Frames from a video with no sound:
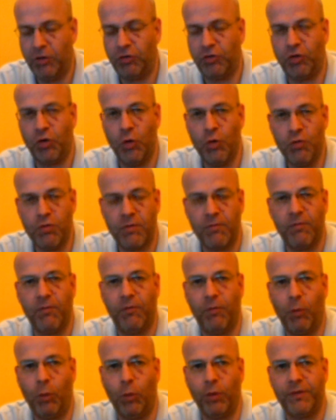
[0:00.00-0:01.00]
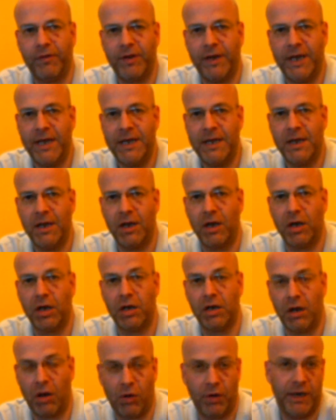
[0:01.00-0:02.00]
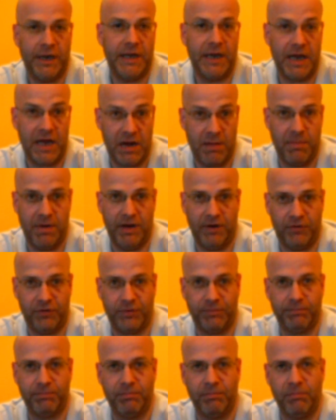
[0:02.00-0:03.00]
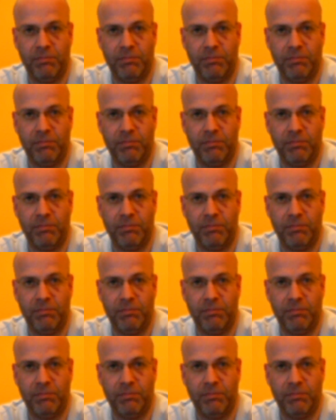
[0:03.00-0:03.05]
240 lined image.